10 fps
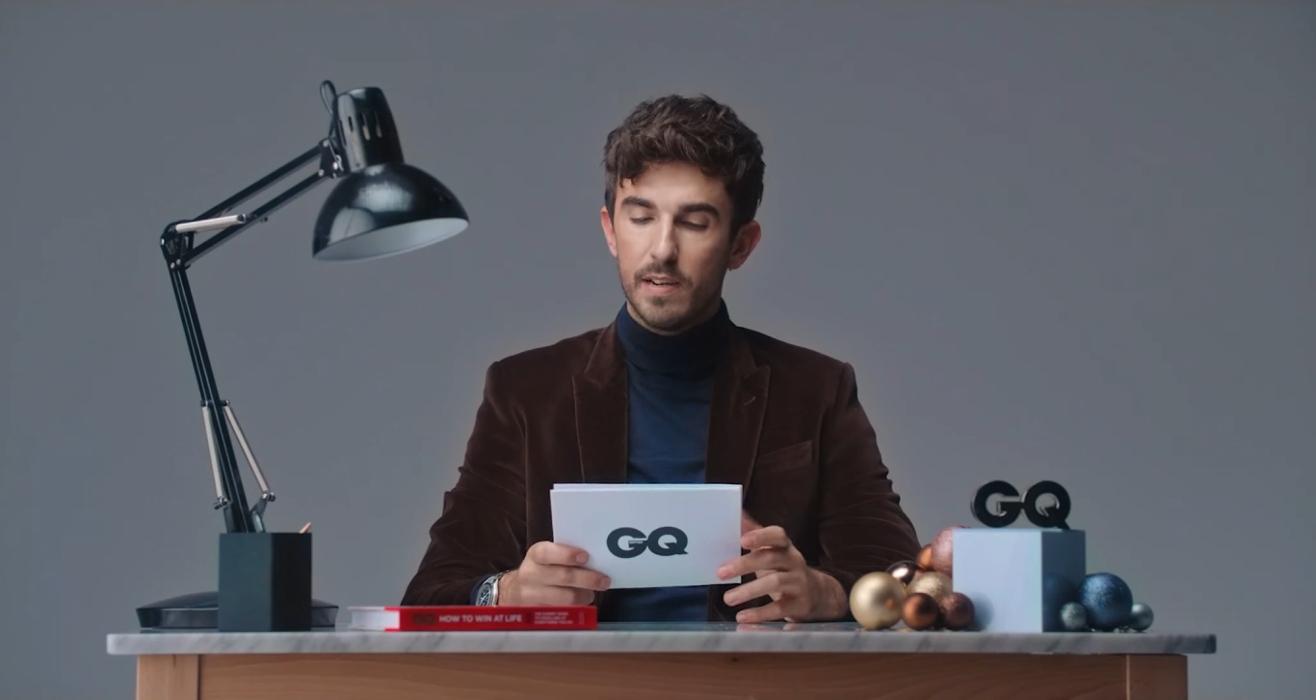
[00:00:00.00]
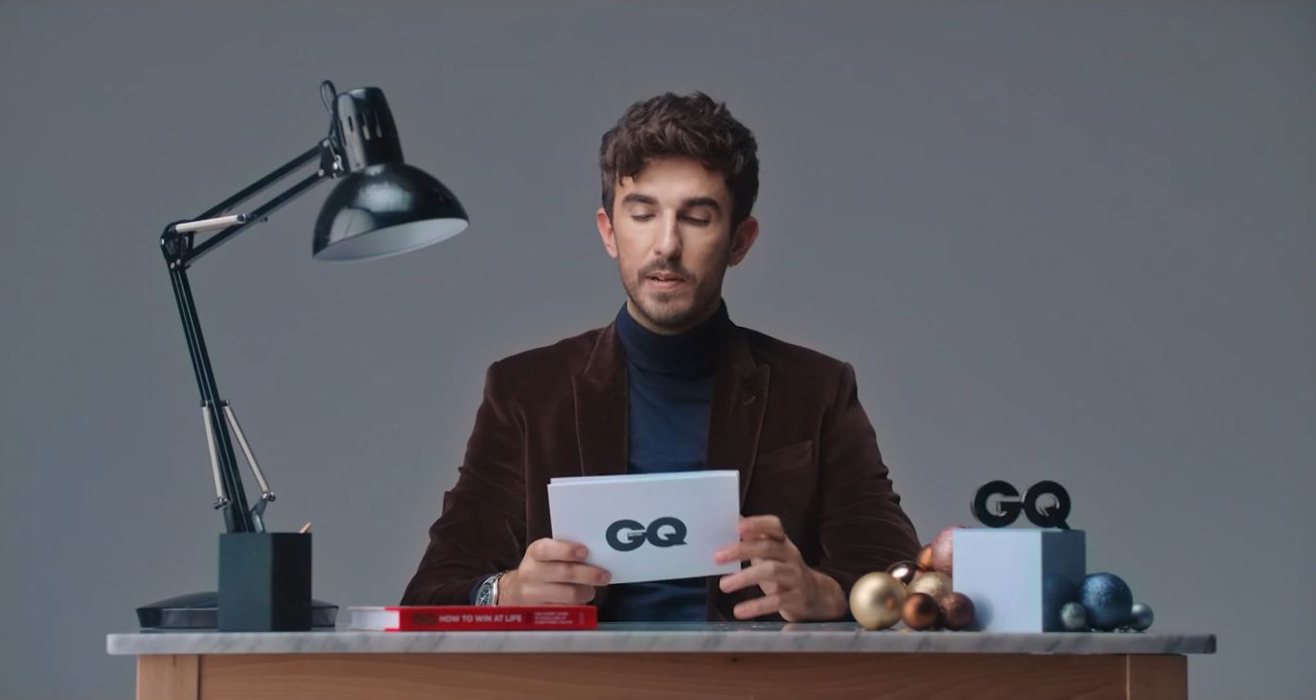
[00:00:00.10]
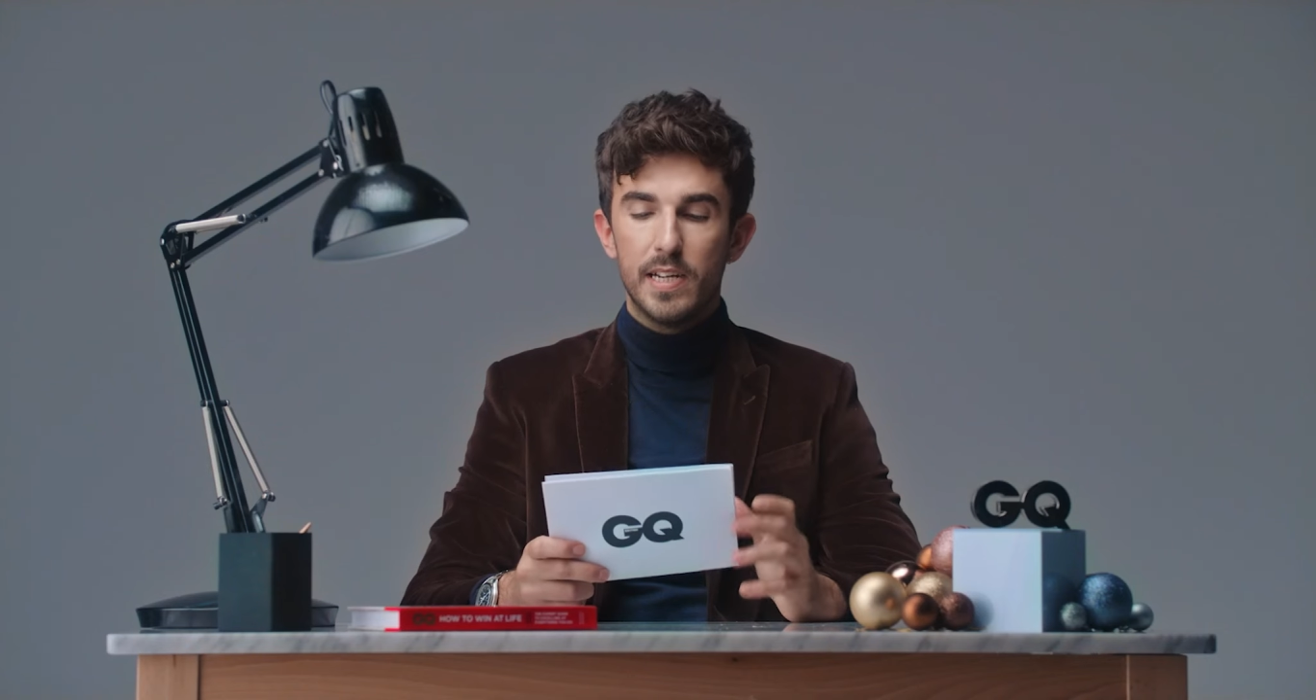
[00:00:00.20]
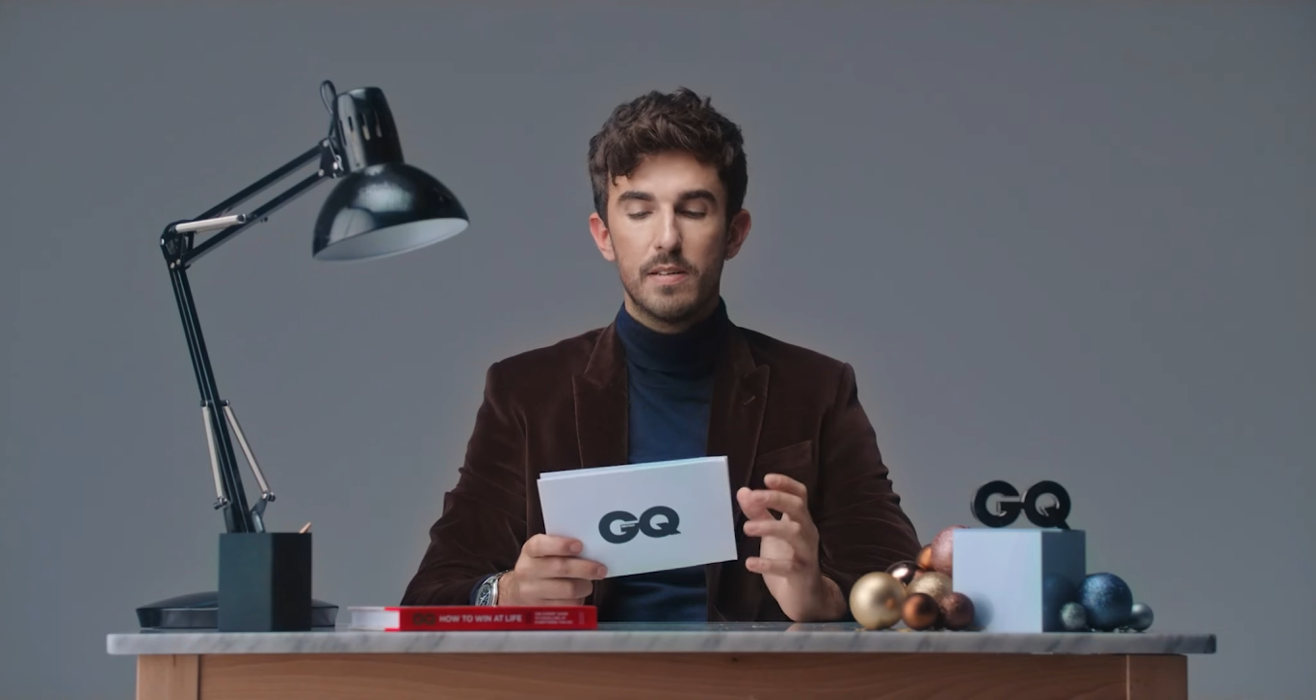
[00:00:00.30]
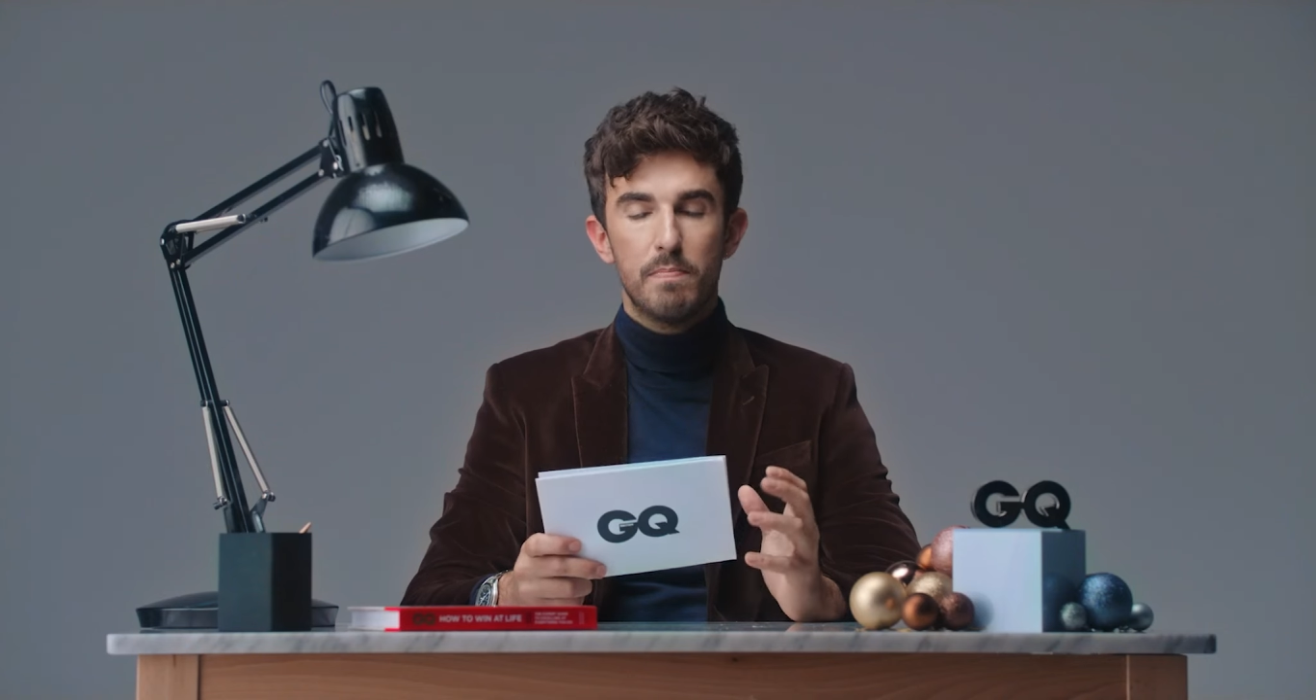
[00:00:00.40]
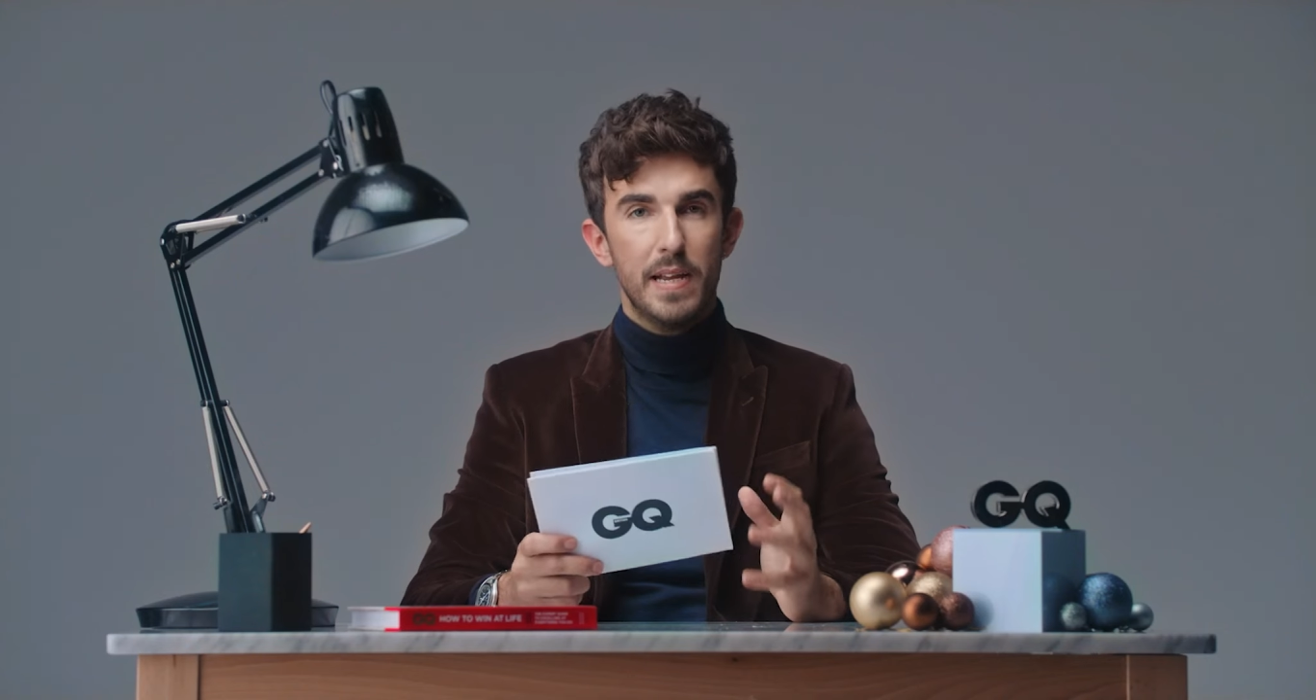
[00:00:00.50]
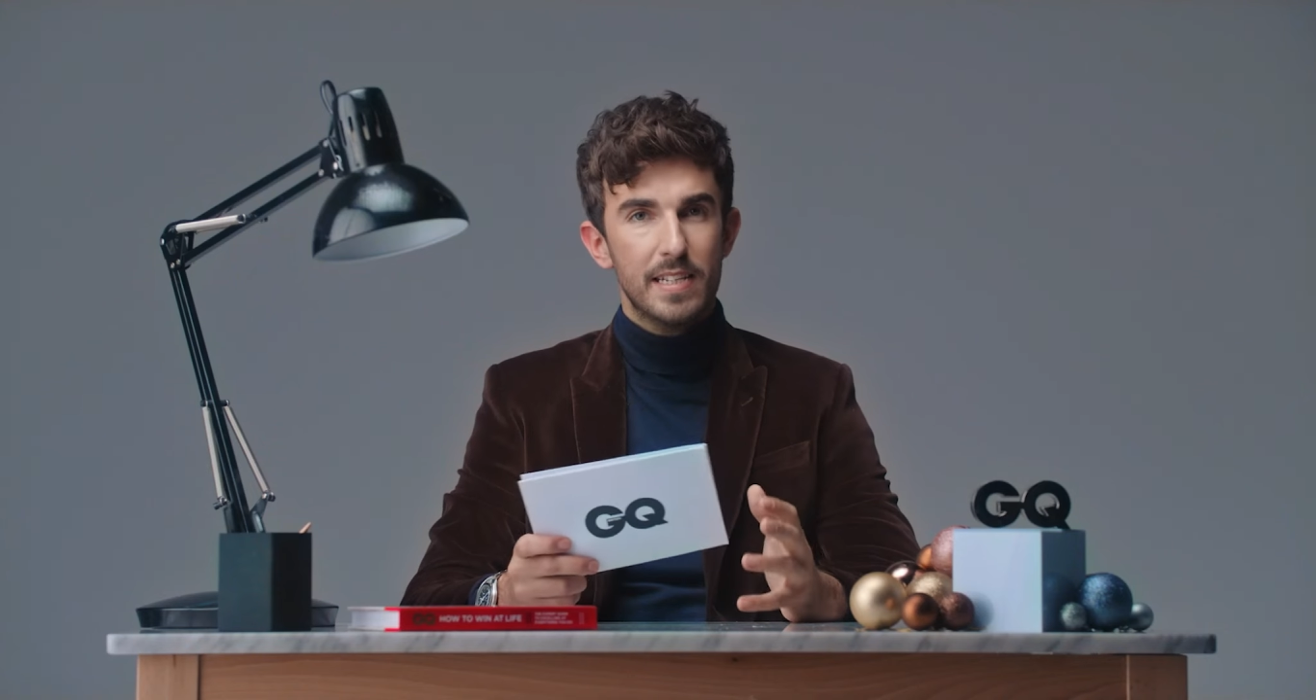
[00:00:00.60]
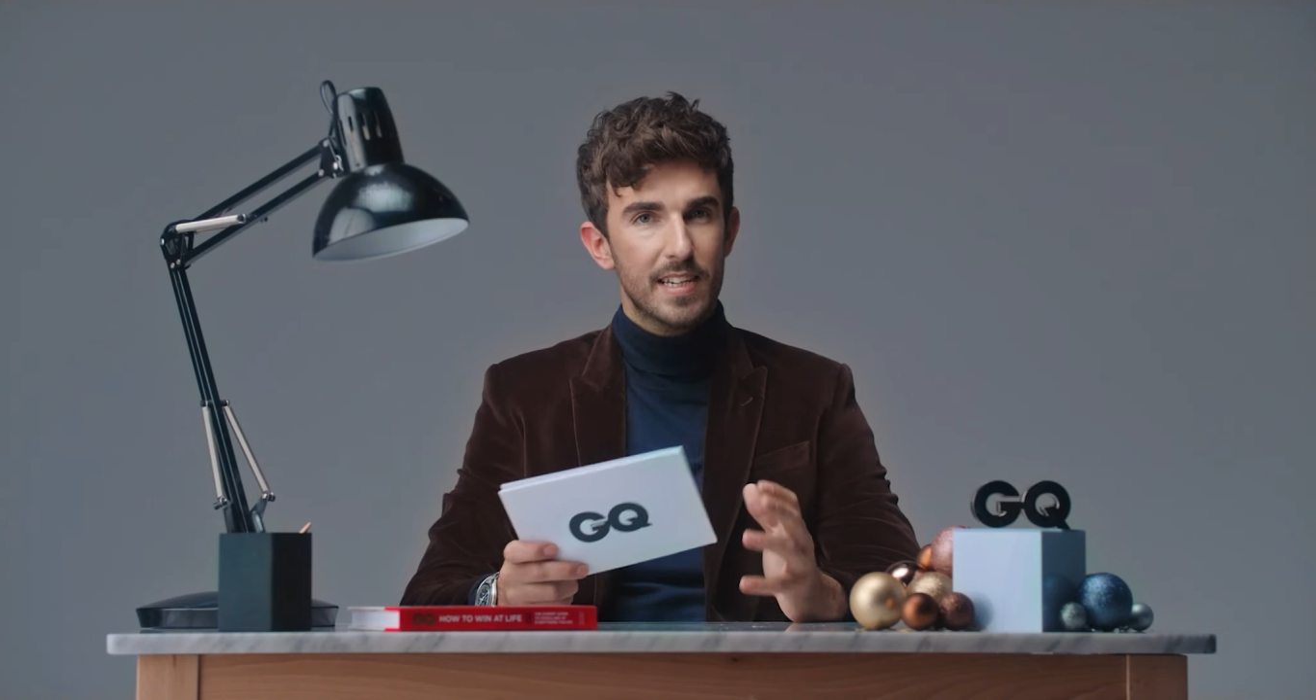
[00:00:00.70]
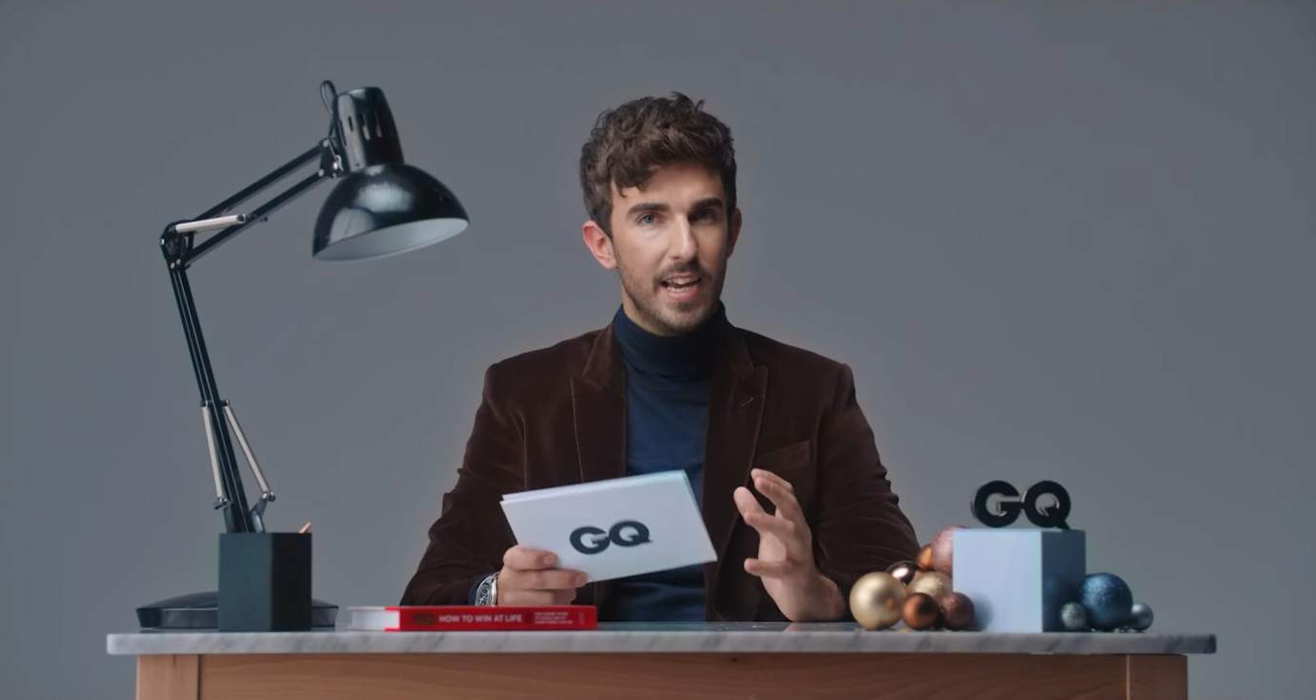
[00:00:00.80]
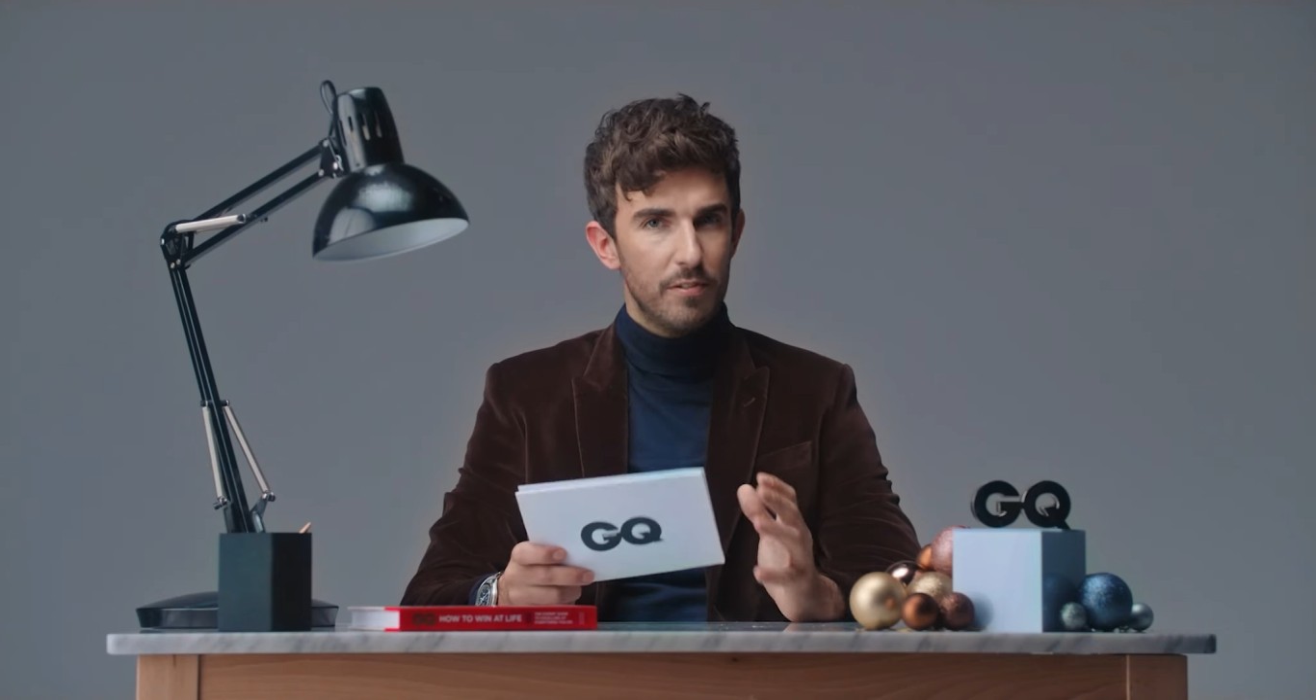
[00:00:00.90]
but he's a bit
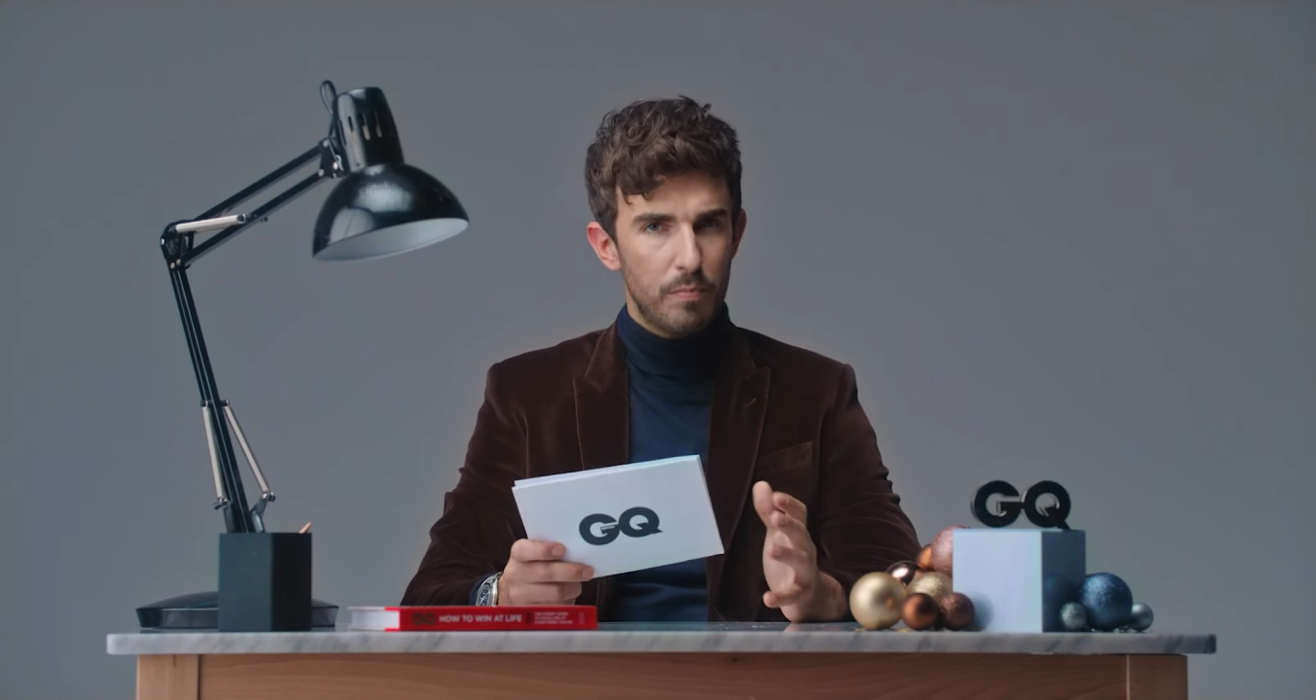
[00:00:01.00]
scared